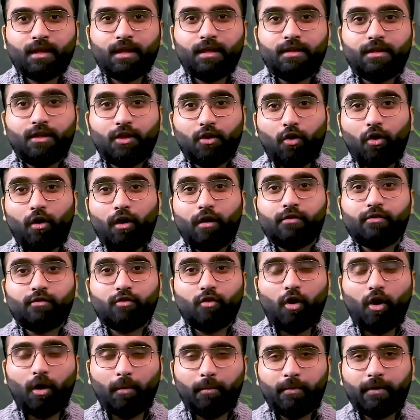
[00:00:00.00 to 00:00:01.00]
They also
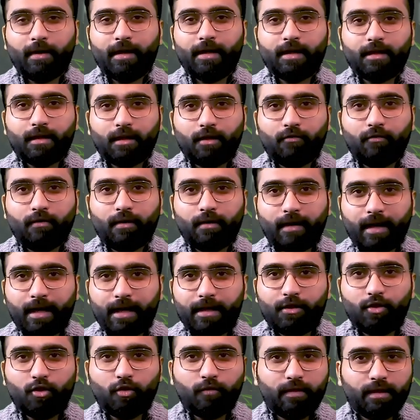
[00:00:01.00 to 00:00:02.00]
operate in a
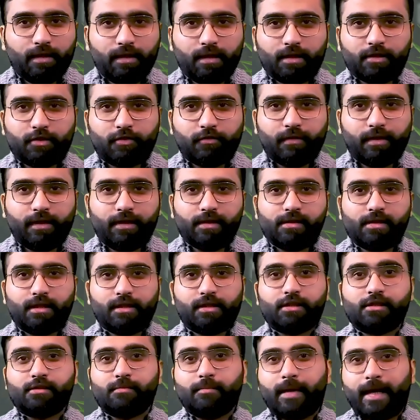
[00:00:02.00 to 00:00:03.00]
variety of industries such
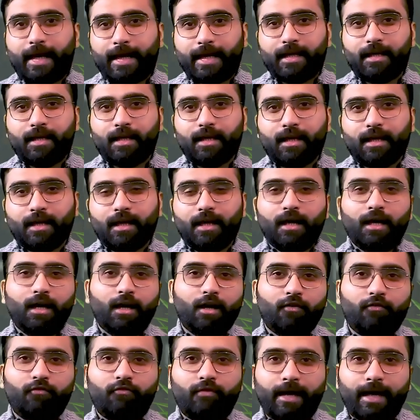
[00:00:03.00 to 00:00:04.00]
as banking,
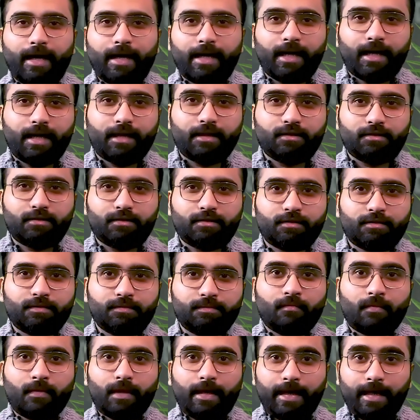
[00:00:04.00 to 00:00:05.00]
finance,
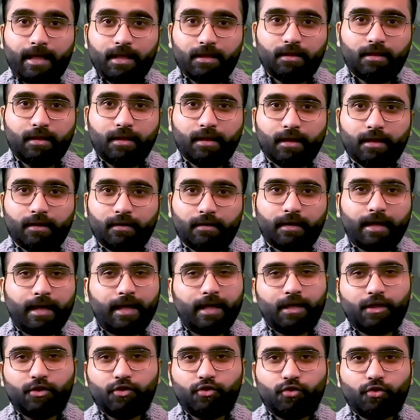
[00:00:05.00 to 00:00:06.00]
healthcare, and
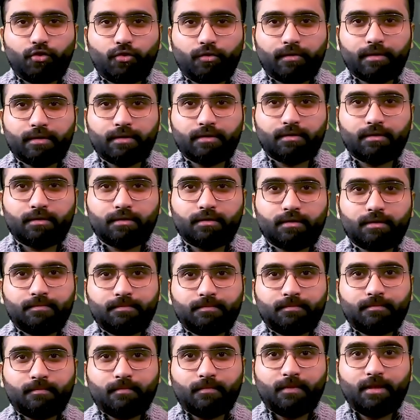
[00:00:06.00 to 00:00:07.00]
insurance.
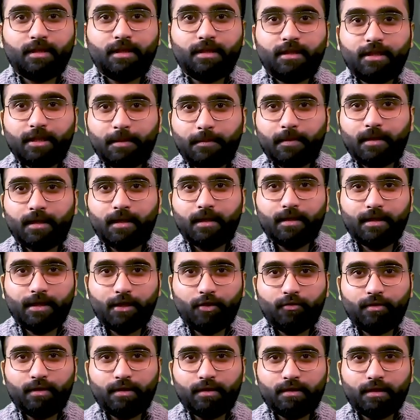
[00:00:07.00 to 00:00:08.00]
Their typical
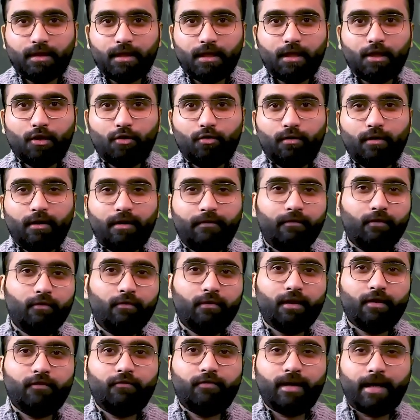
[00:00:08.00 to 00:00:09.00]
duties include
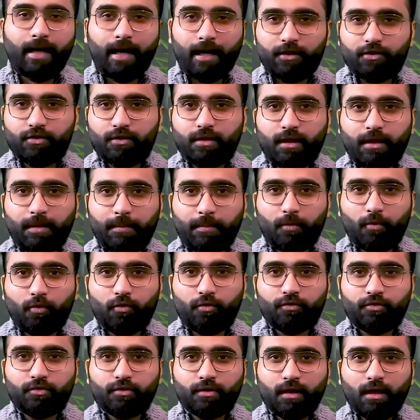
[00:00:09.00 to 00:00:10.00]
reviewing financial
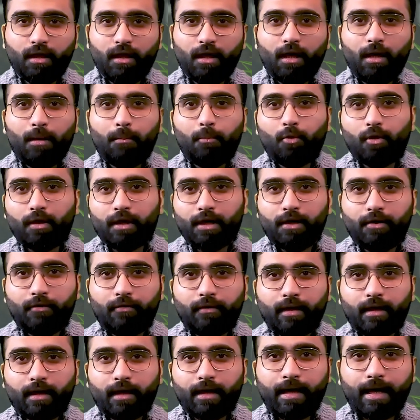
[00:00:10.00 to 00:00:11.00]
reports,
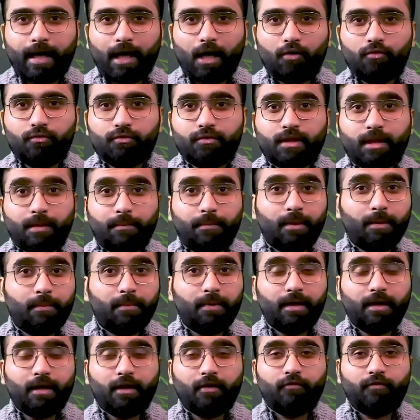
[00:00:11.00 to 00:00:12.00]
monitoring accounts and
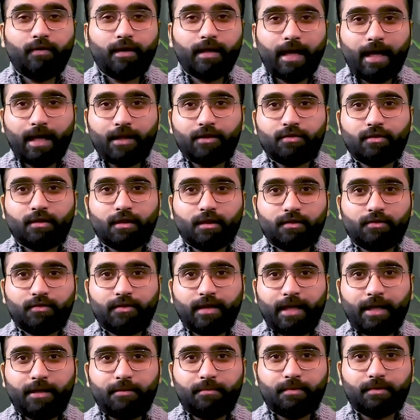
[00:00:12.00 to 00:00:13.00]
preparing financial
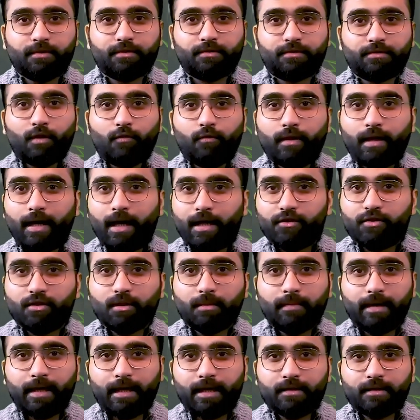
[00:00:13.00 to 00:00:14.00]
statements. Financial
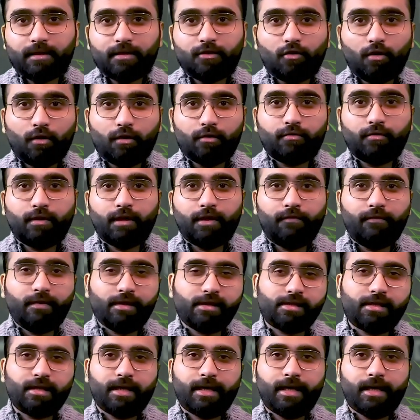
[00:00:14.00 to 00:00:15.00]
managers also
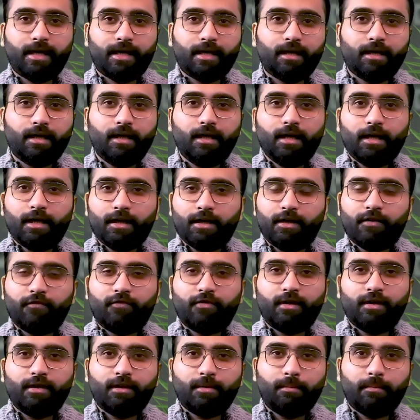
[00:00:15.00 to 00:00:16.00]
investigate
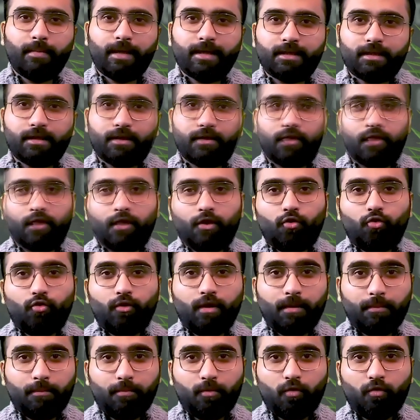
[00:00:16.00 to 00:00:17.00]
different methods to
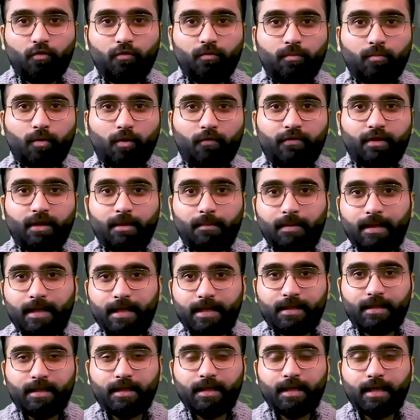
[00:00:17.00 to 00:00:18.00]
improve
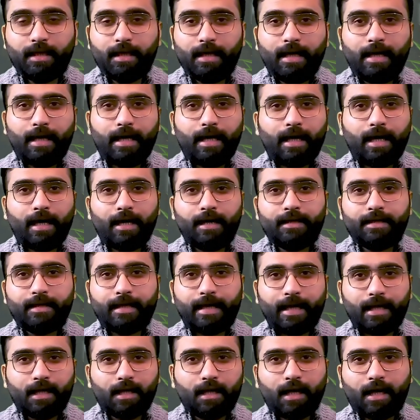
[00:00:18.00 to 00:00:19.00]
profitability and
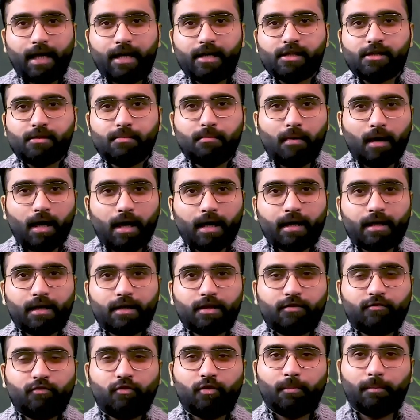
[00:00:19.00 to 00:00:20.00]
analyze
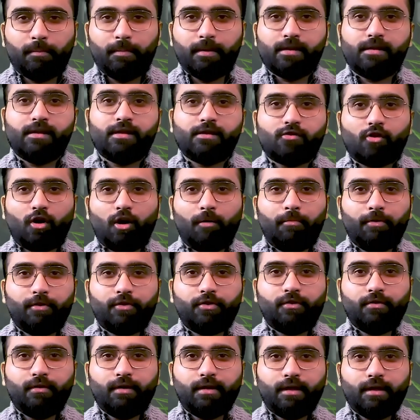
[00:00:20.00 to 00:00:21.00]
markets for business
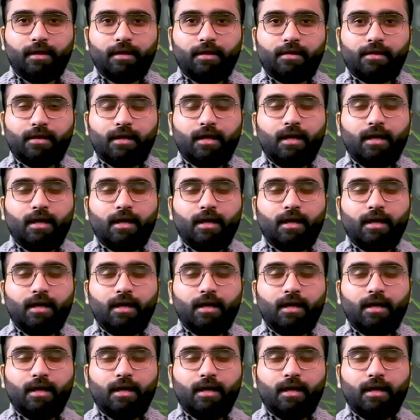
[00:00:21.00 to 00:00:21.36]
opportunities